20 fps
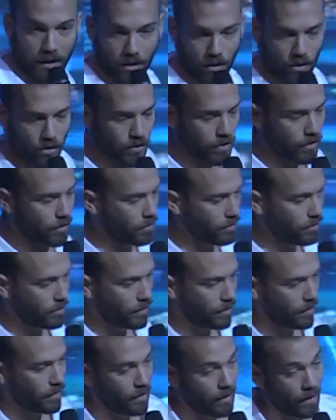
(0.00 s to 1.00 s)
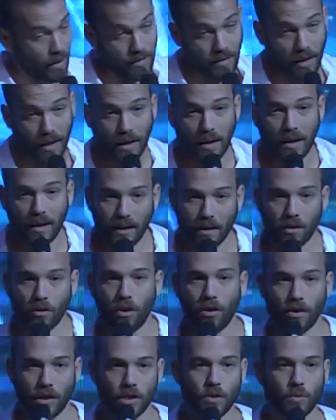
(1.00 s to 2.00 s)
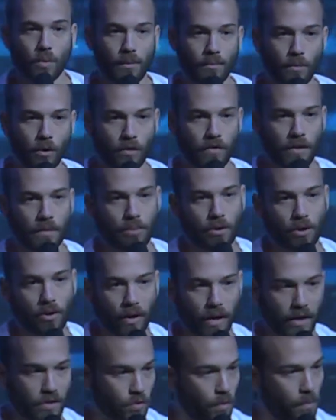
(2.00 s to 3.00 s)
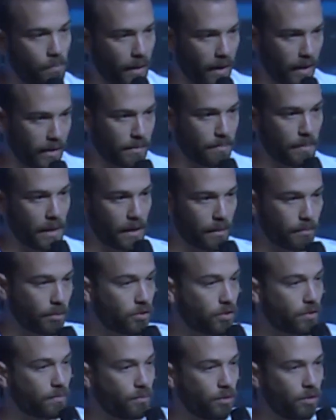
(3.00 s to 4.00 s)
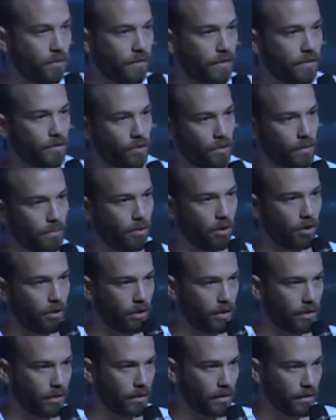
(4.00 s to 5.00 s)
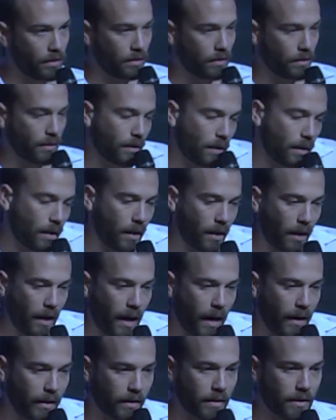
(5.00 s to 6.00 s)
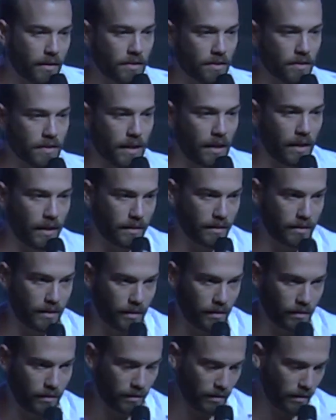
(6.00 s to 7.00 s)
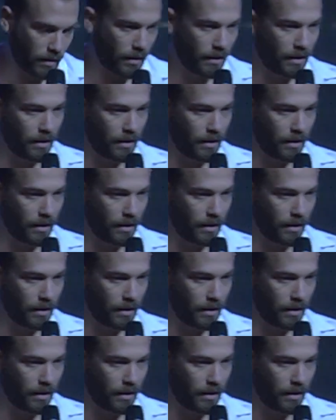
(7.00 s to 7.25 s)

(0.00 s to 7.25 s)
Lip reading: year or so. And then later on, as we move and progress, we might be able to move into a more anarchist society.